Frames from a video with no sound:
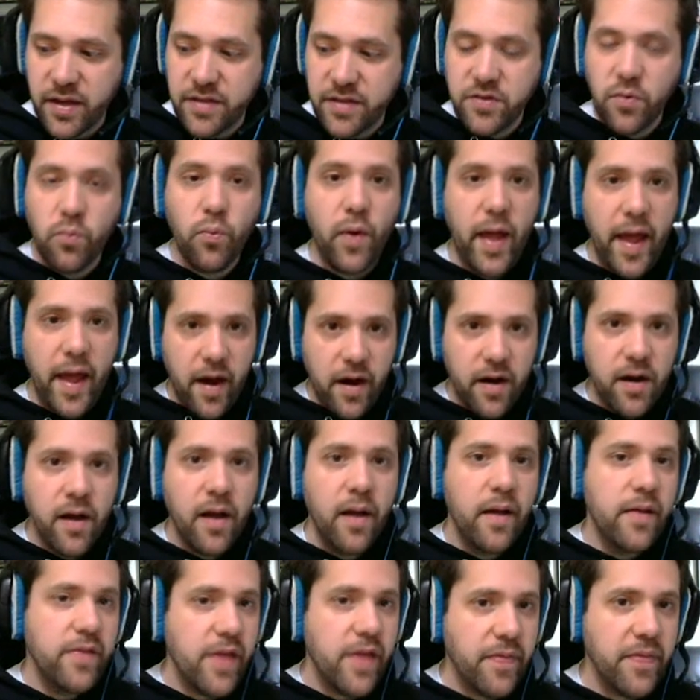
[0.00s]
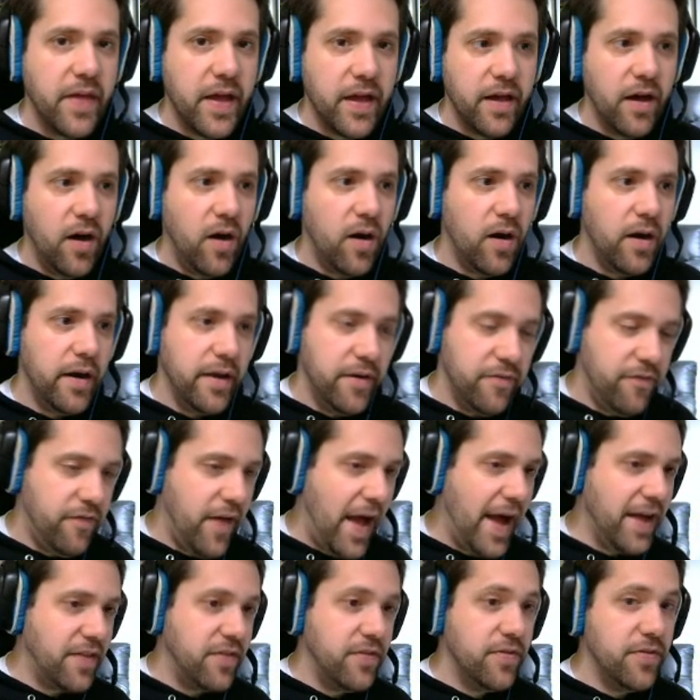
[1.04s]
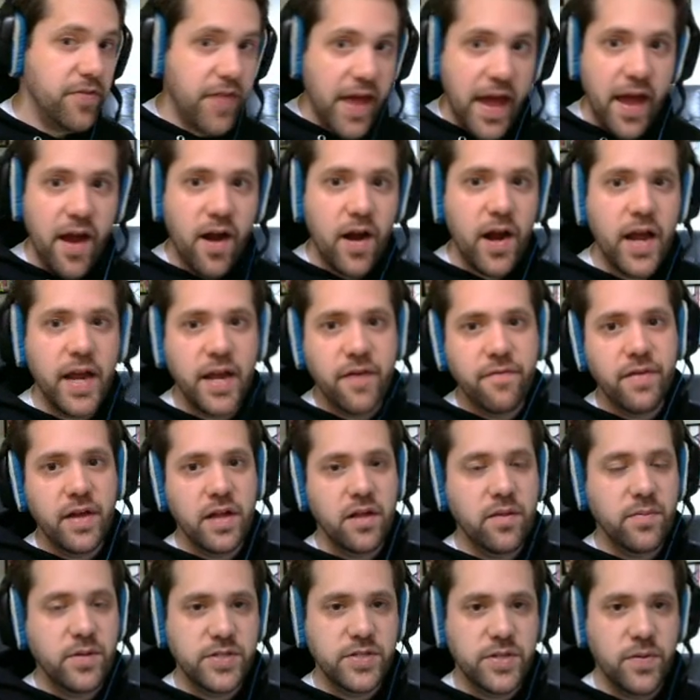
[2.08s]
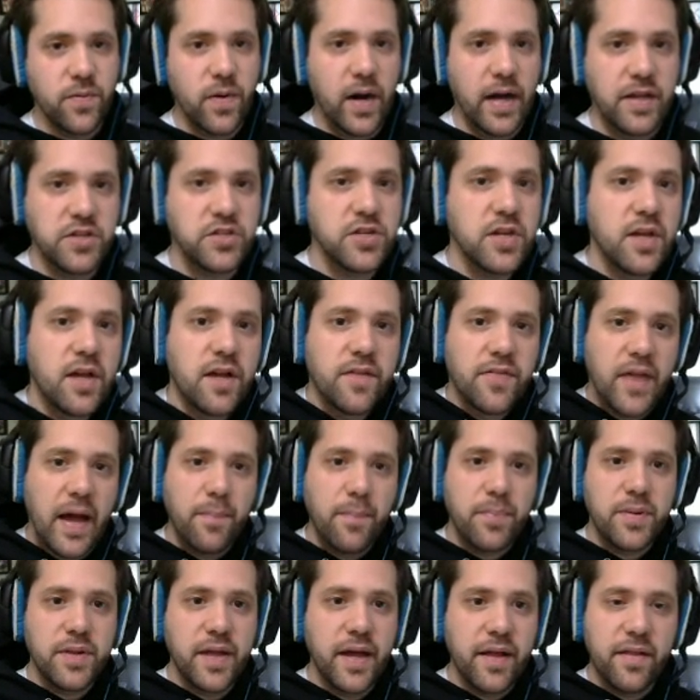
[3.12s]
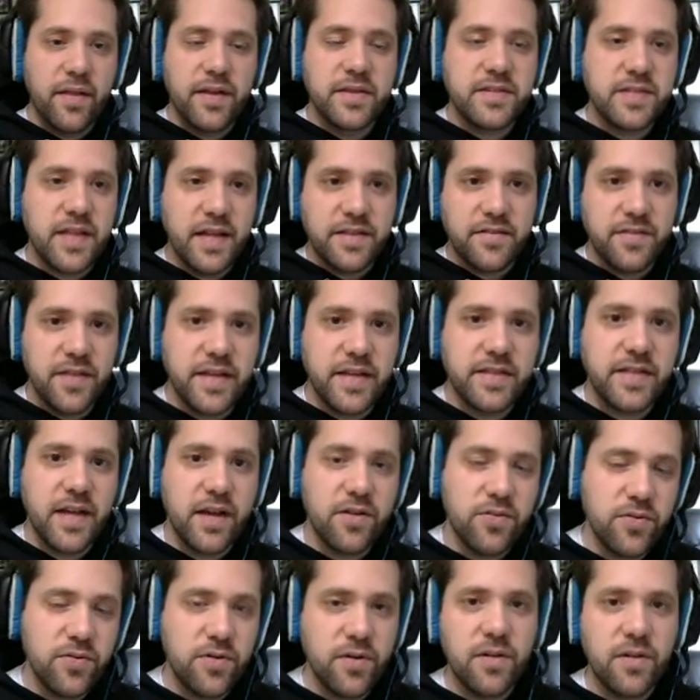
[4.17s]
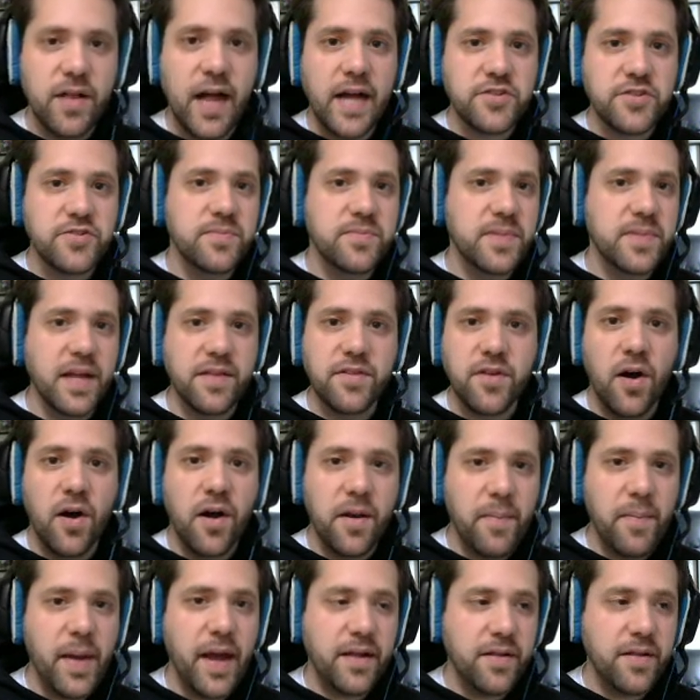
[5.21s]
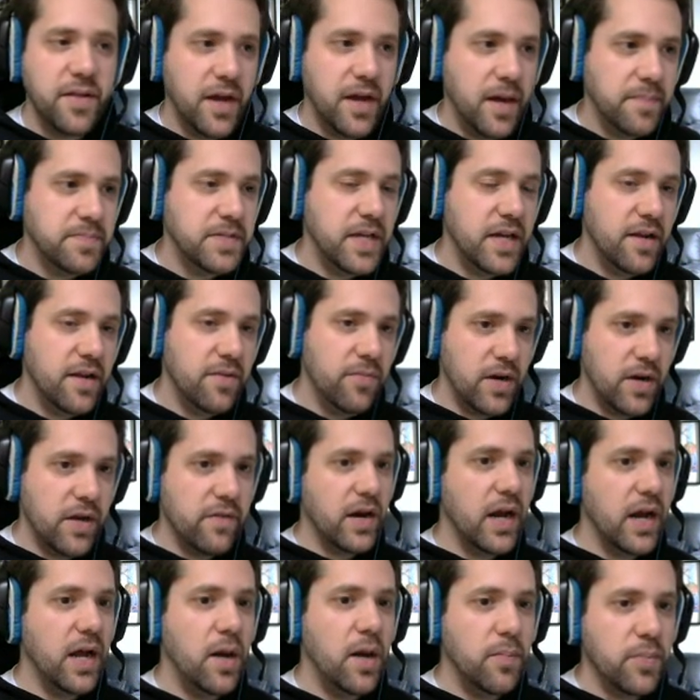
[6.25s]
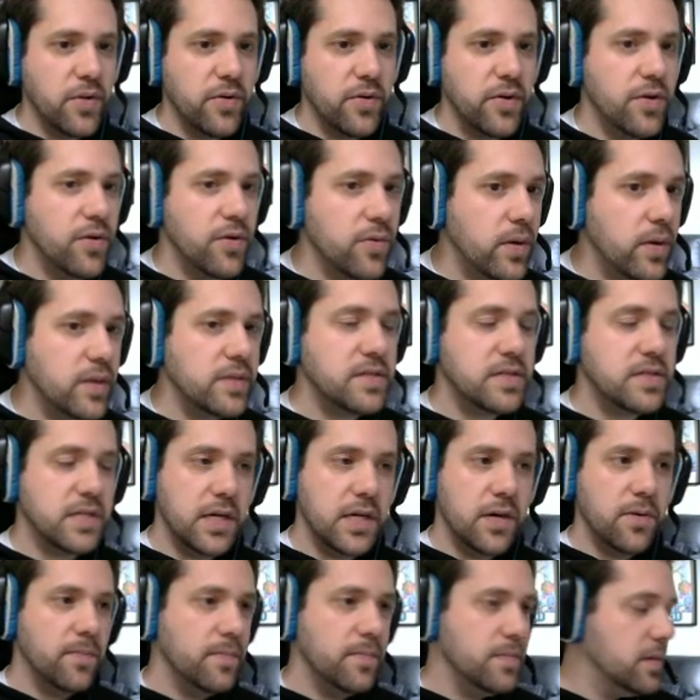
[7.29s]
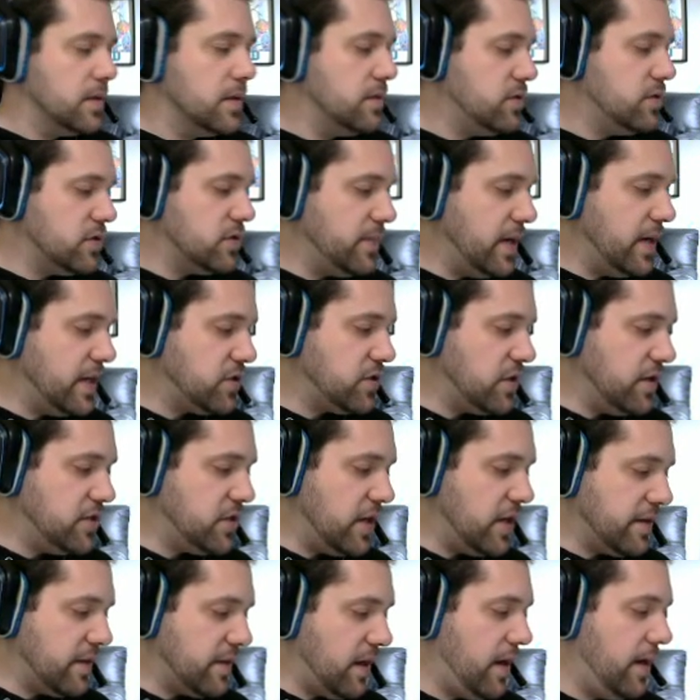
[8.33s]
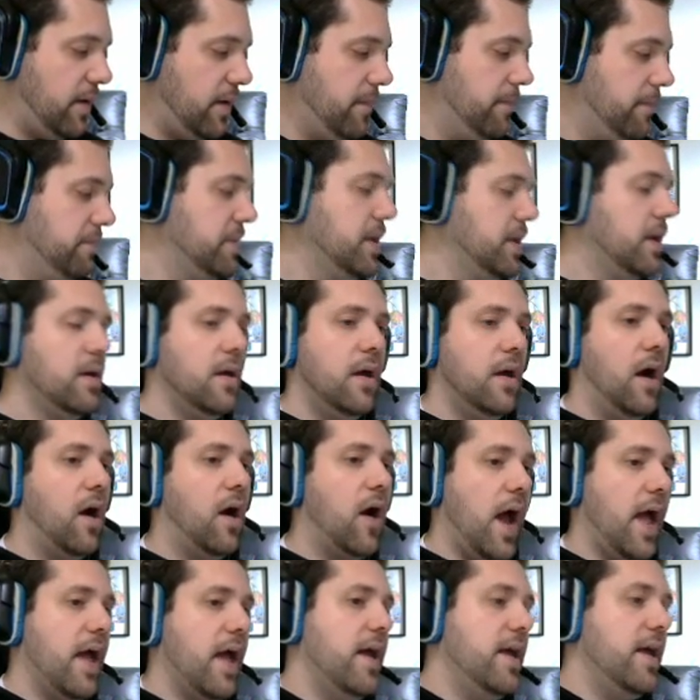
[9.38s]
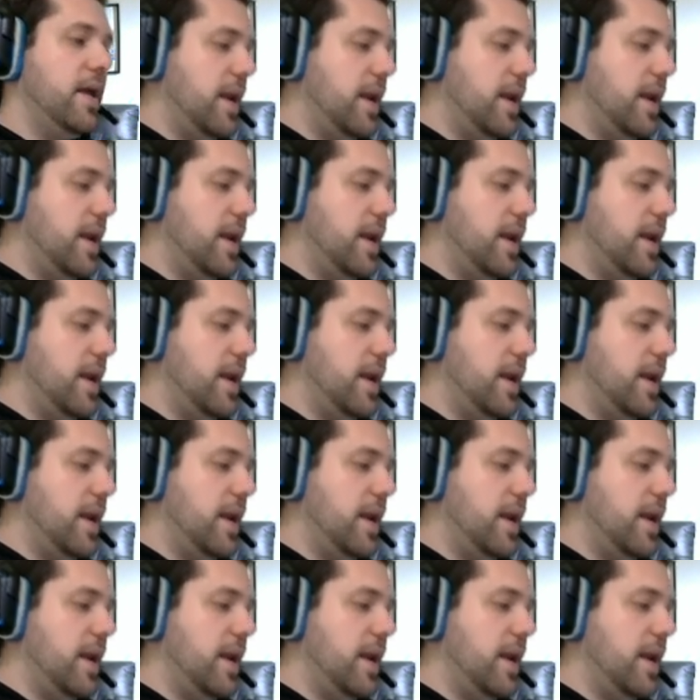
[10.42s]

is aware that they are, in fact, there and available to watch. That playlist that's linked on Google Classroom gets automatically updated whenever I upload a new one, so just make sure you check that out. All right, in